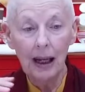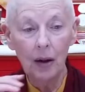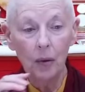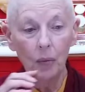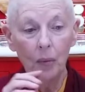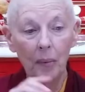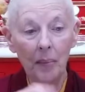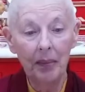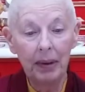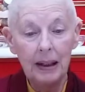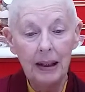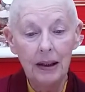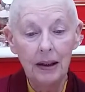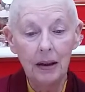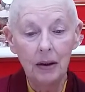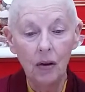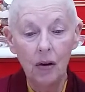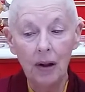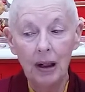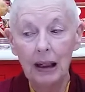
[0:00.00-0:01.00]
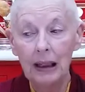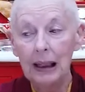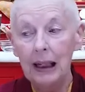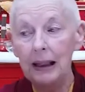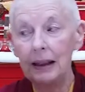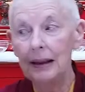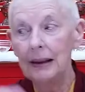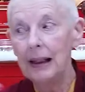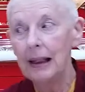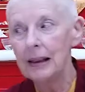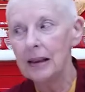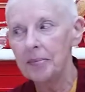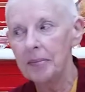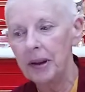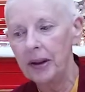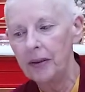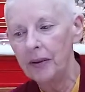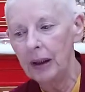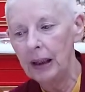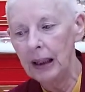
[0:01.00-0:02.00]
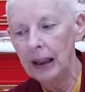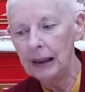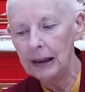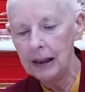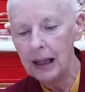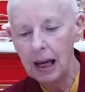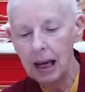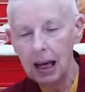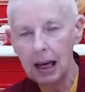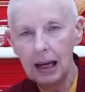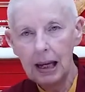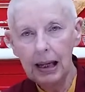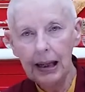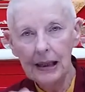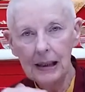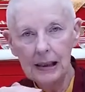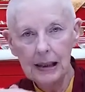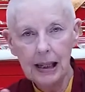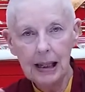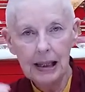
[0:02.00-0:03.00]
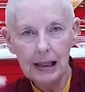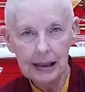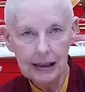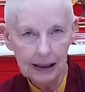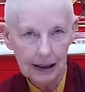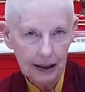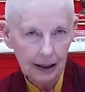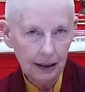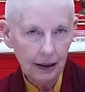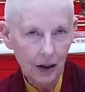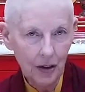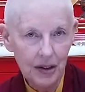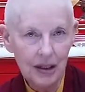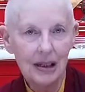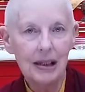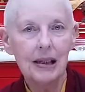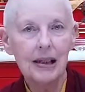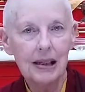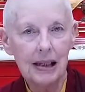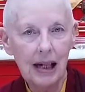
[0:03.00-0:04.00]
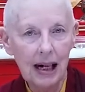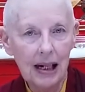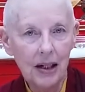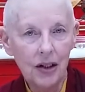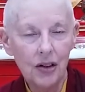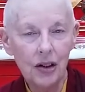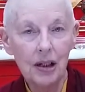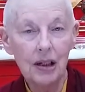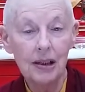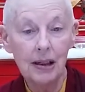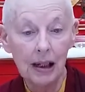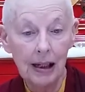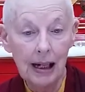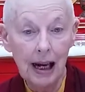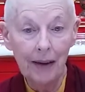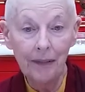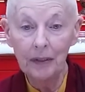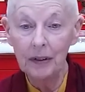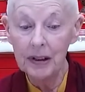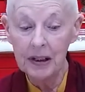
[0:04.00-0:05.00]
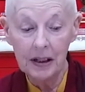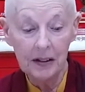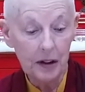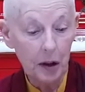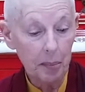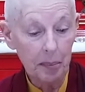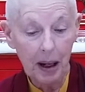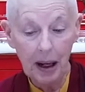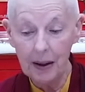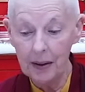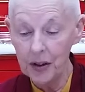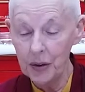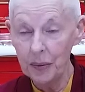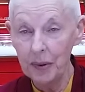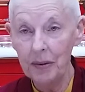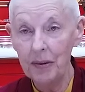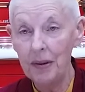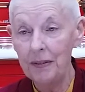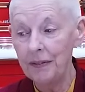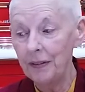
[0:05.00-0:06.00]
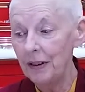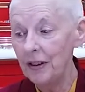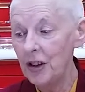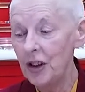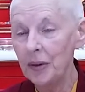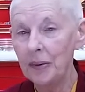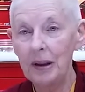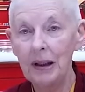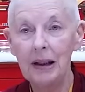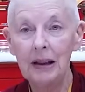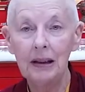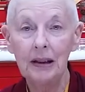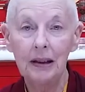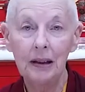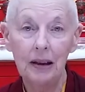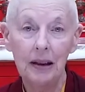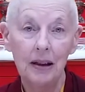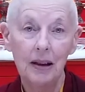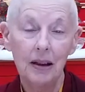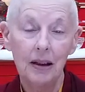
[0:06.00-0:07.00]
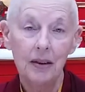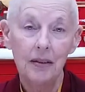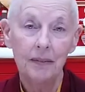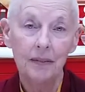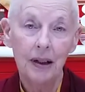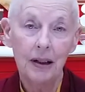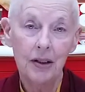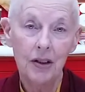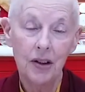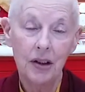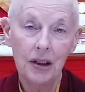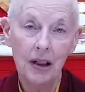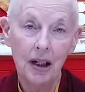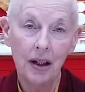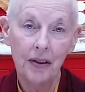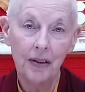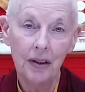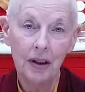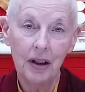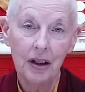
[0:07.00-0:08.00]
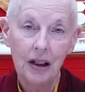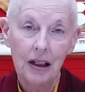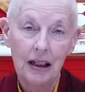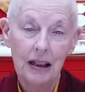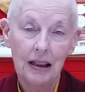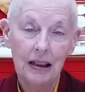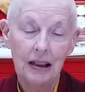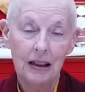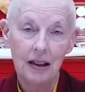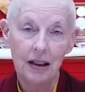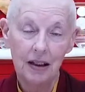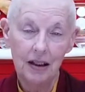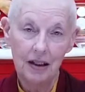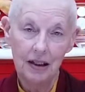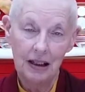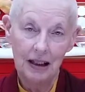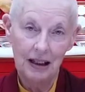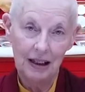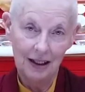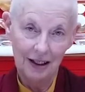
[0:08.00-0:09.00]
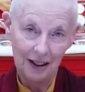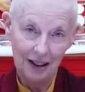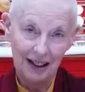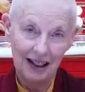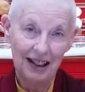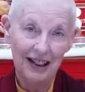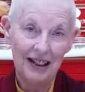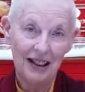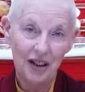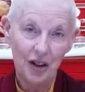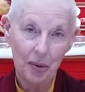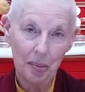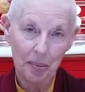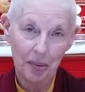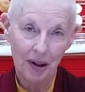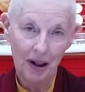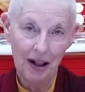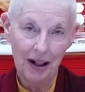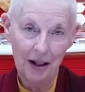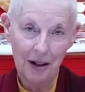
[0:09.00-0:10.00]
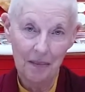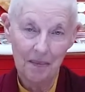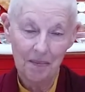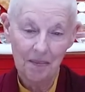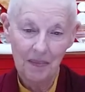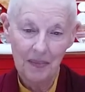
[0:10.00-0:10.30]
like 1 minute you're unenlightened, next minute you're enlightened. It goes in stages, the levels and the paths. We refer to it in the Vajradhara, the lineage prayer.